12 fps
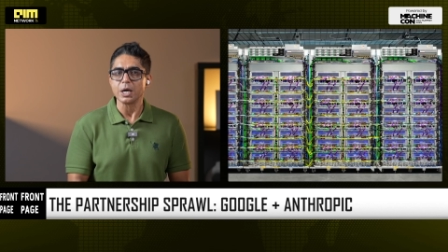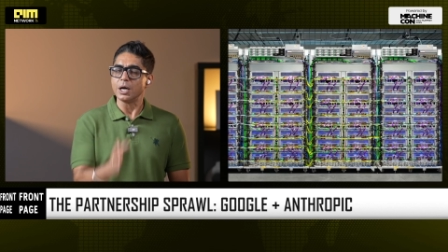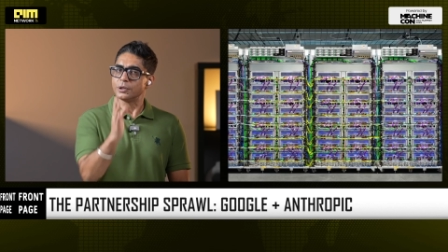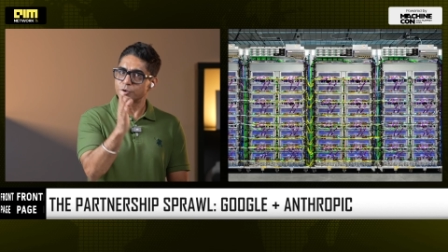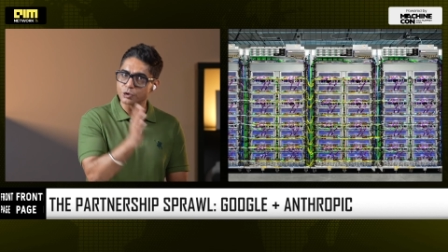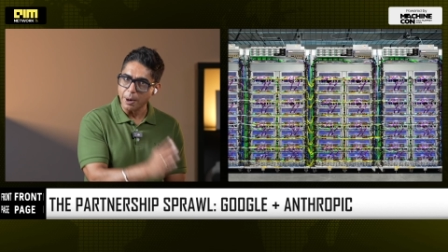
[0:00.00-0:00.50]

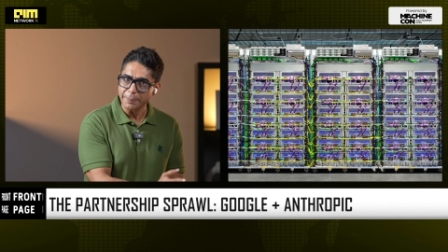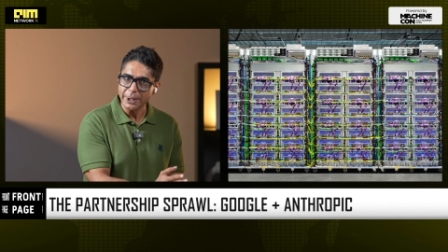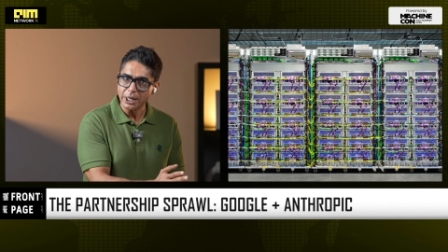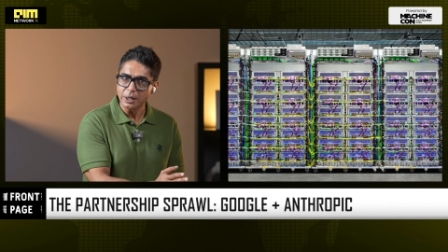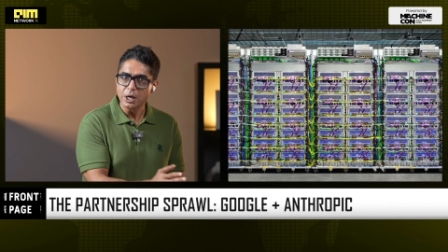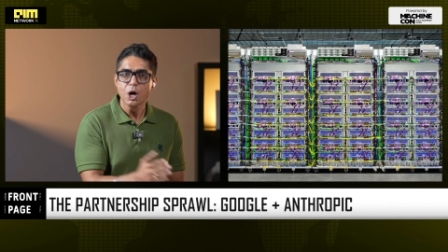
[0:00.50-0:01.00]

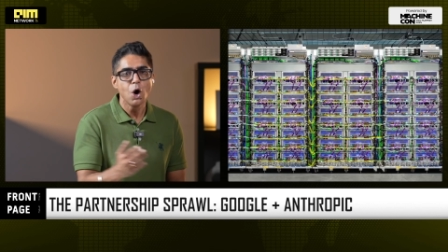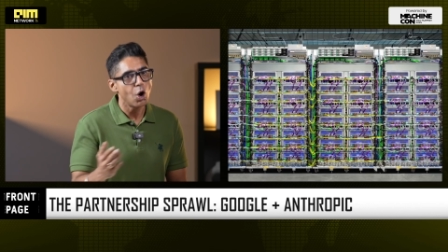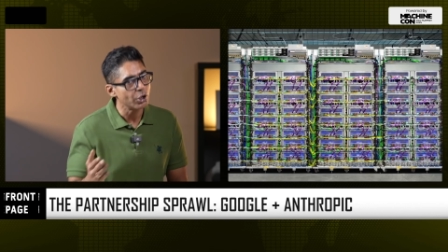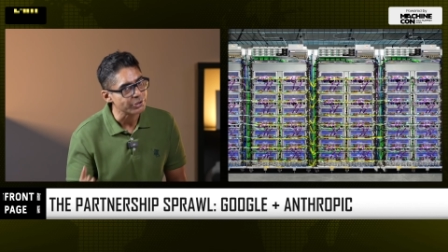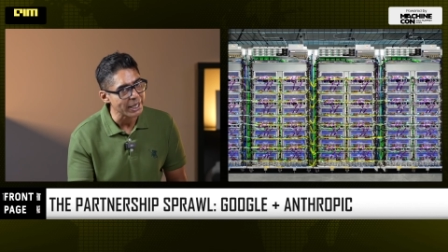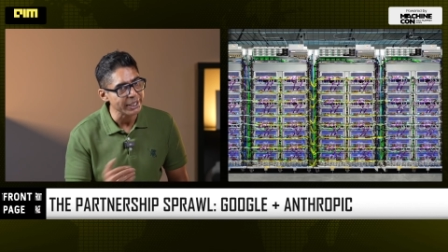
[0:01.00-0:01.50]
Anthropic
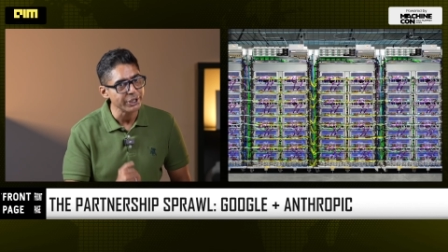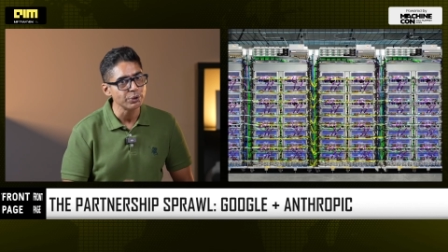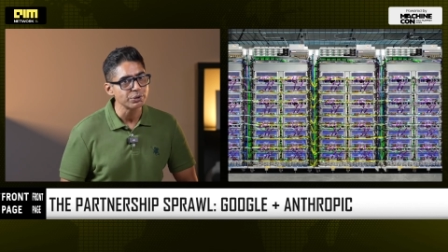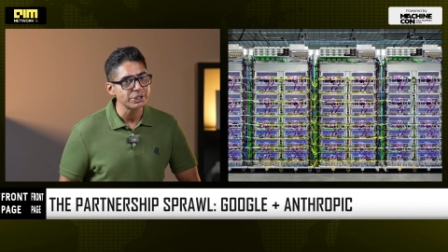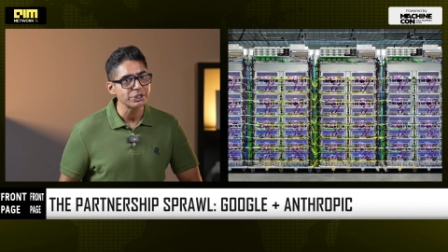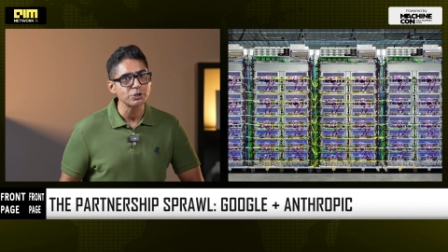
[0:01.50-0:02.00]
already
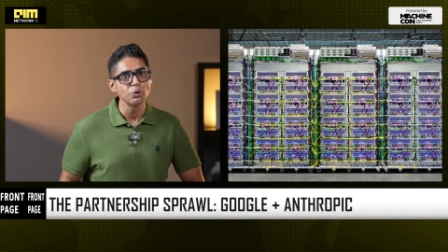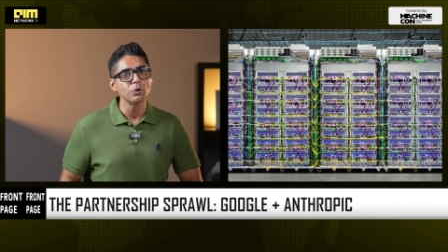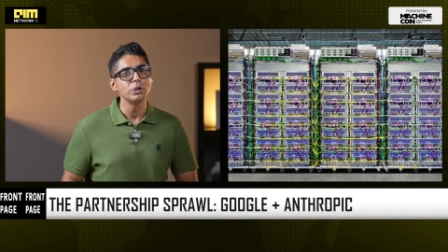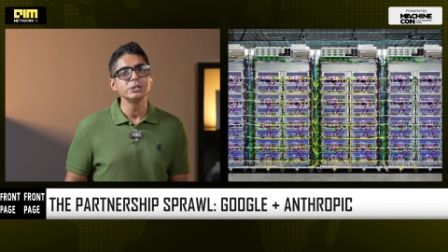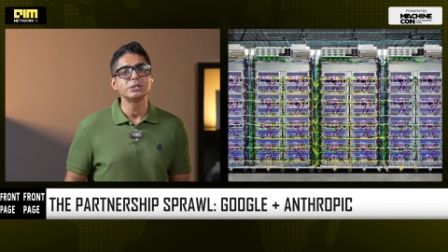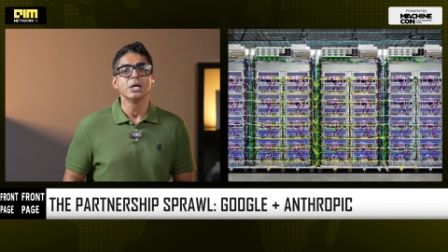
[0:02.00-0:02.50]
uses
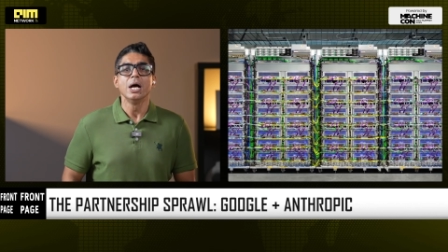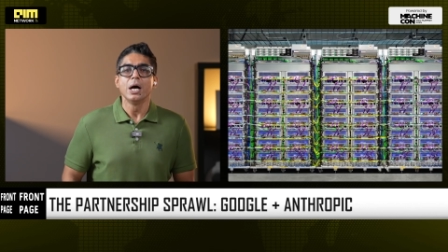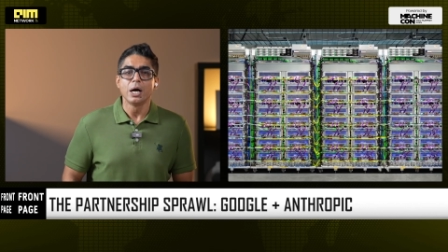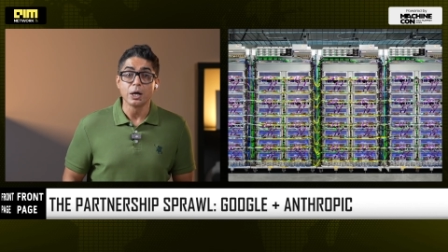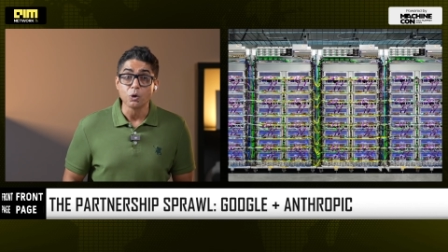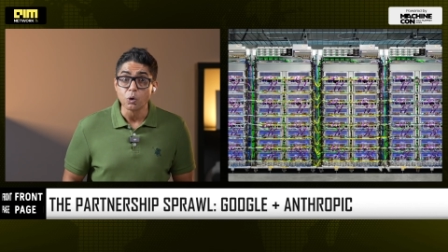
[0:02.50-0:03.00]
Google's
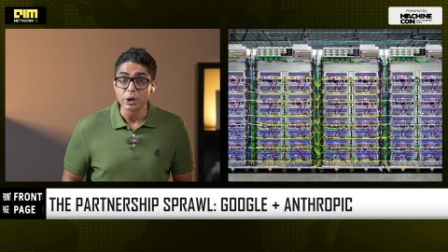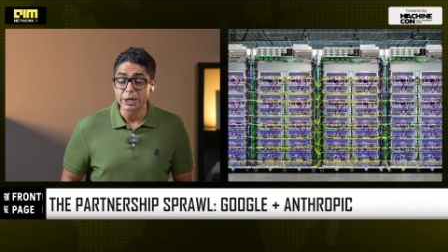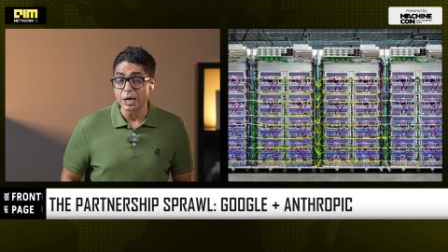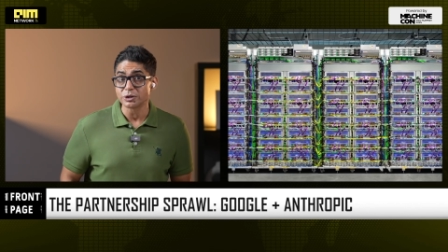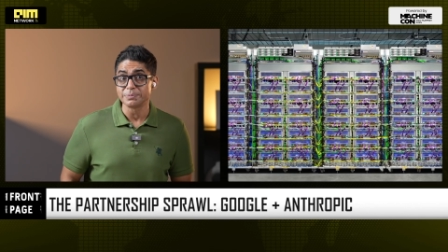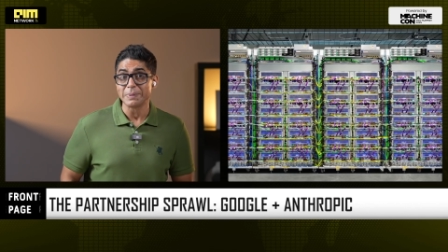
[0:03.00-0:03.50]
uh, Google
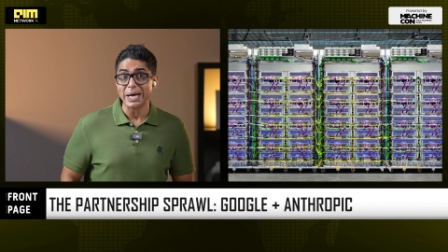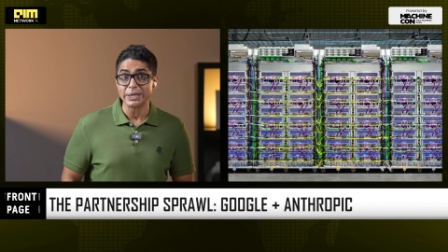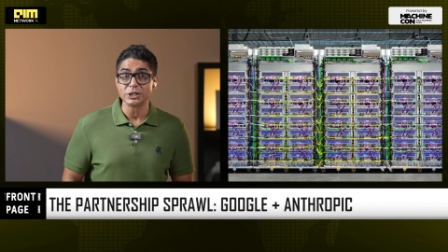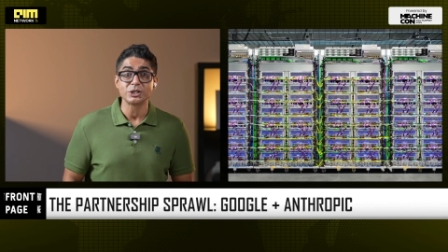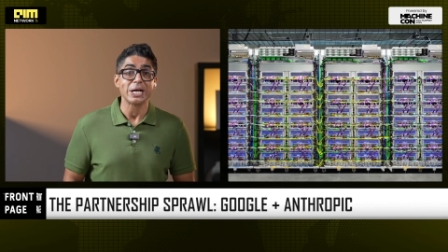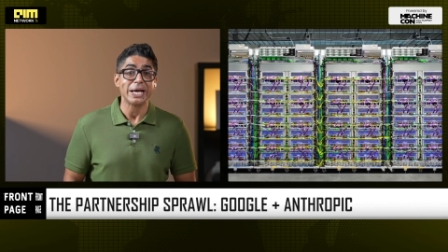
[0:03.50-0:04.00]
Cloud's
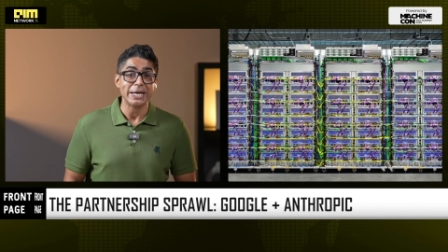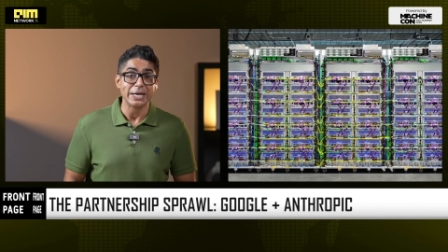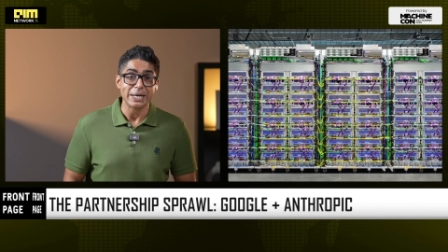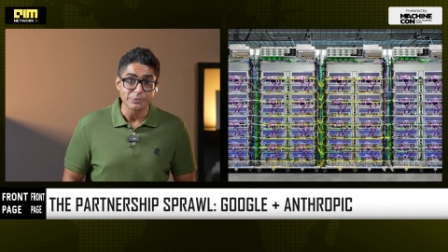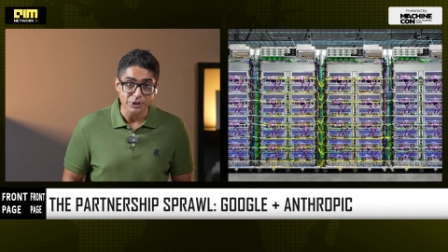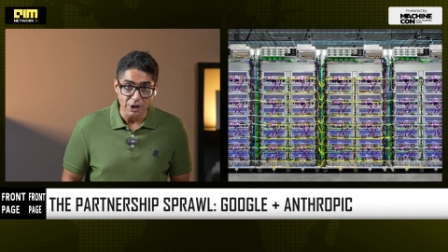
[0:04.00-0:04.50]
managed
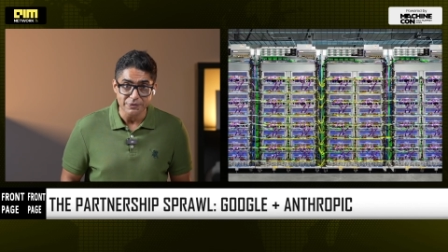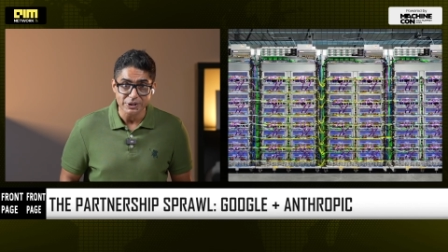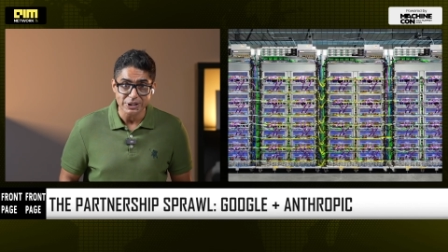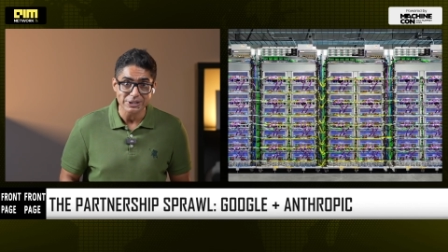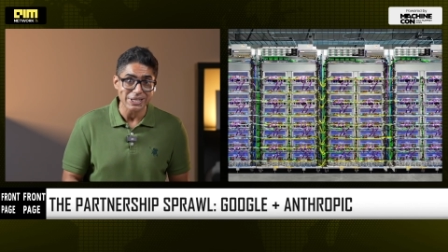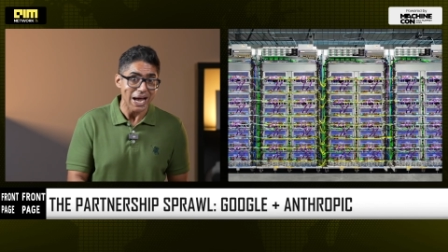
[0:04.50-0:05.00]
LLM
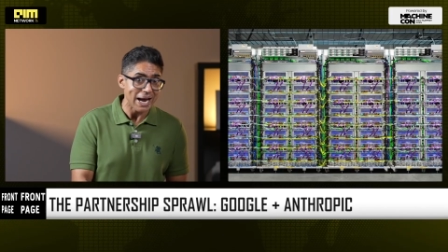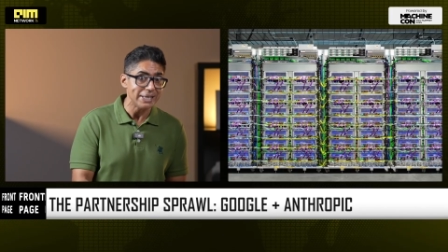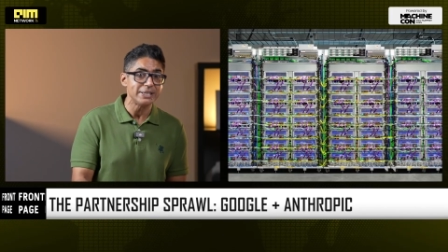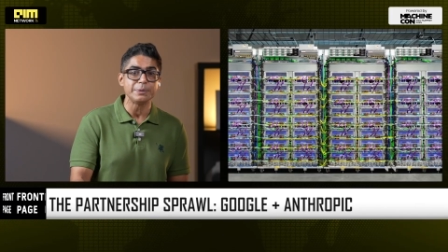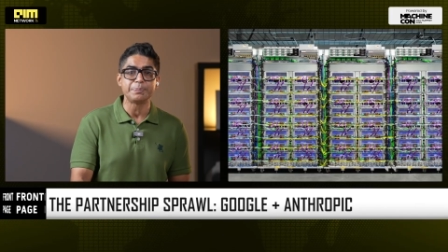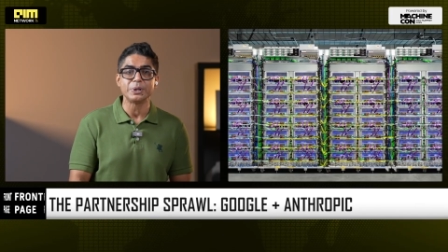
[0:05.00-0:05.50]
services
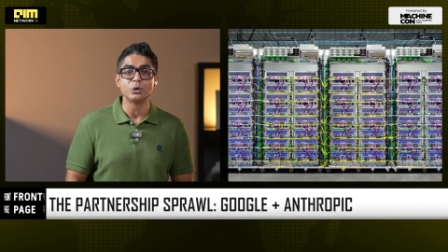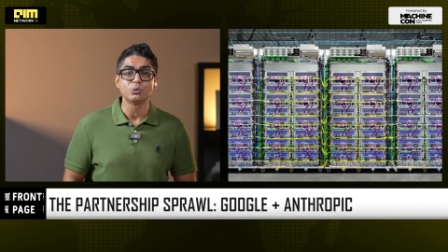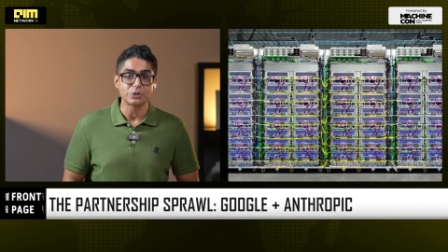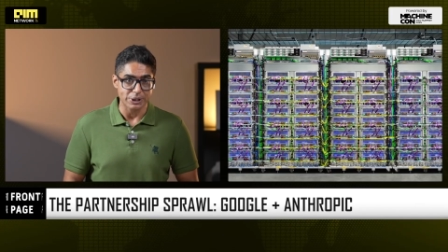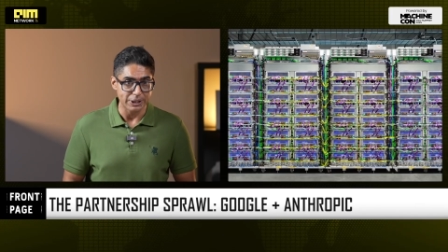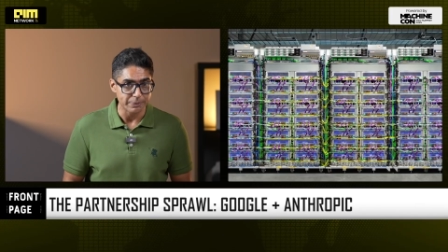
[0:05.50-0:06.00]
and
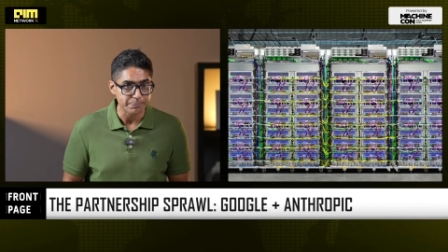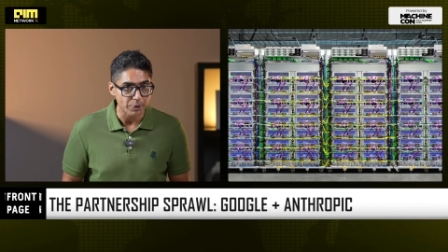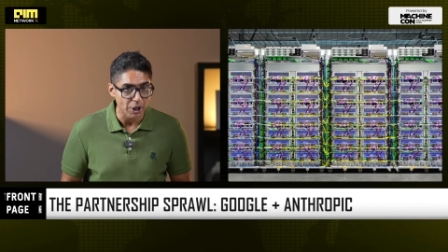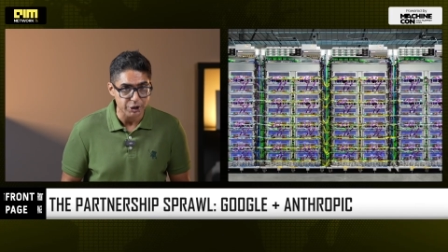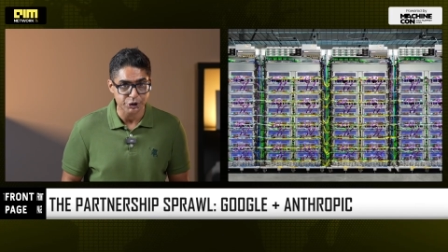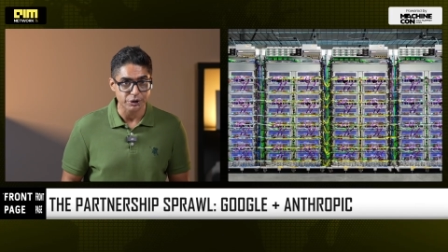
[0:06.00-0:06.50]
TPUs in
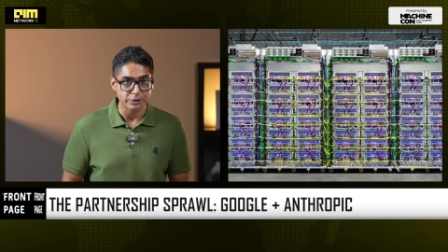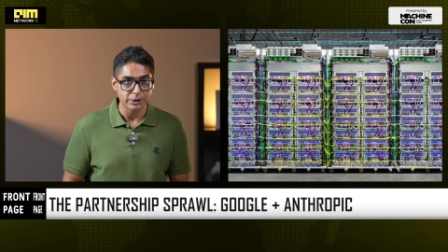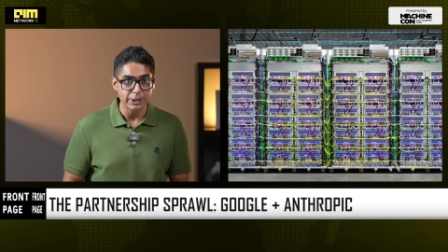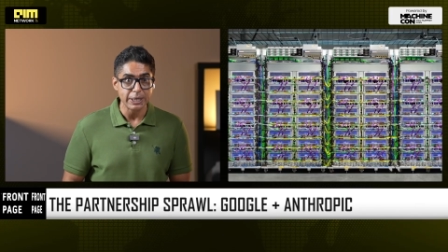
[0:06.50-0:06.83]
production.